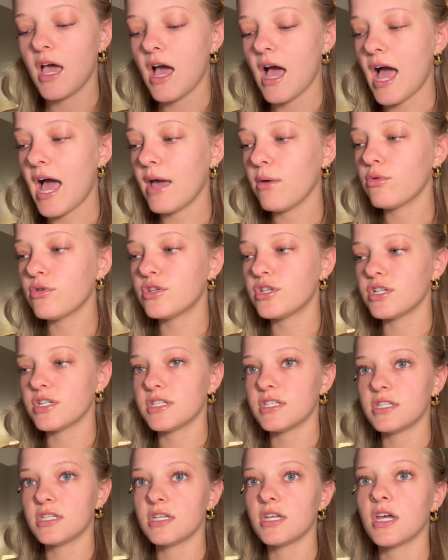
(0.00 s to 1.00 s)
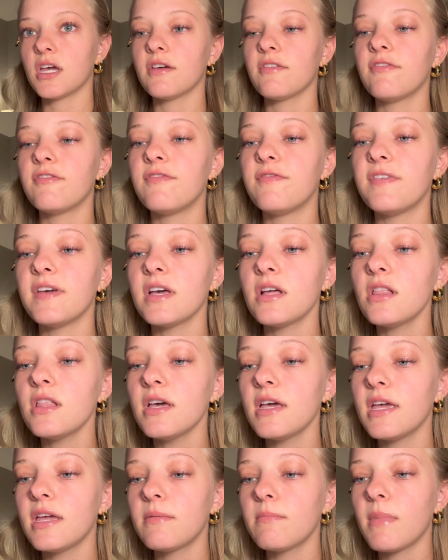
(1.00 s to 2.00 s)
I will just fill
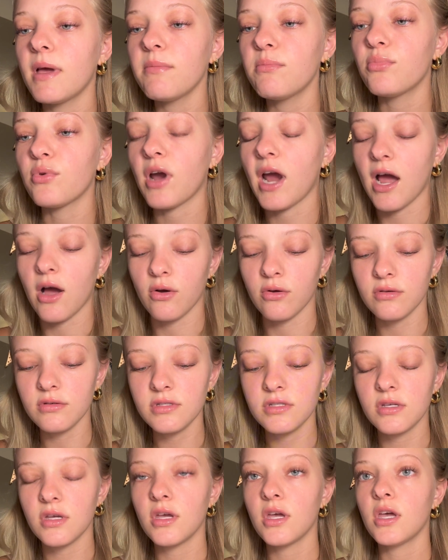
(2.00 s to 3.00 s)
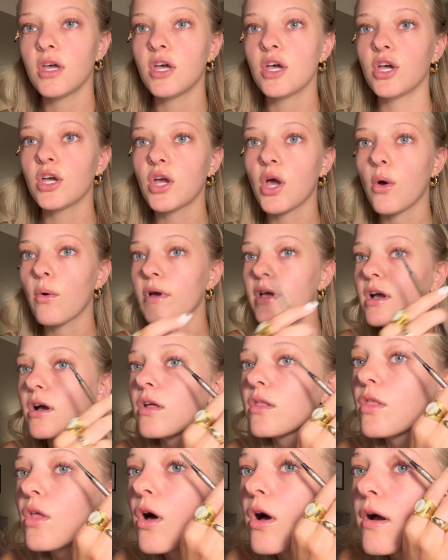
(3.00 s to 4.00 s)
in my brows, going
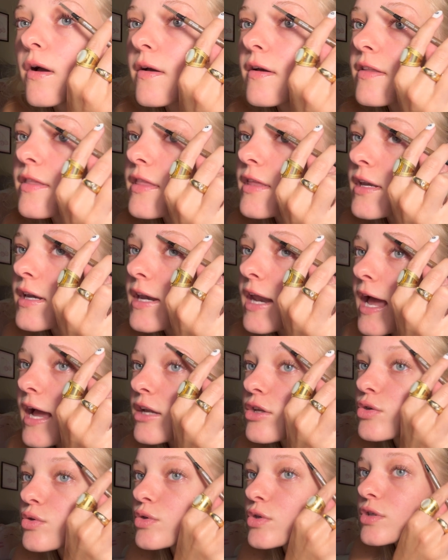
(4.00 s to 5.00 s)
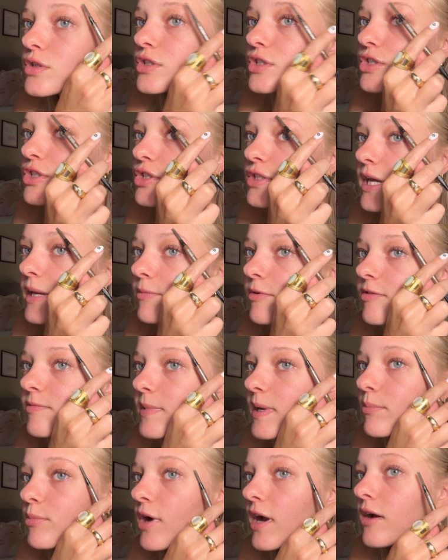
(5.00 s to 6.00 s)
along the natural shape of my
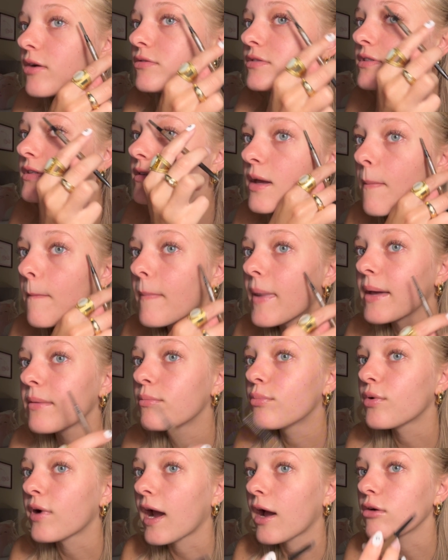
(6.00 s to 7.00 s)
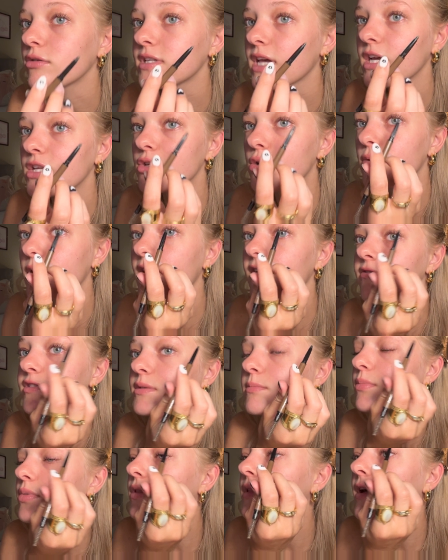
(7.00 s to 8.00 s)
brows. My brows, I don't have to
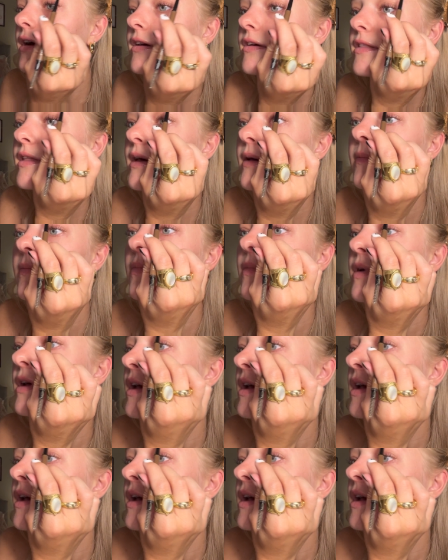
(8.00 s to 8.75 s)
pluck them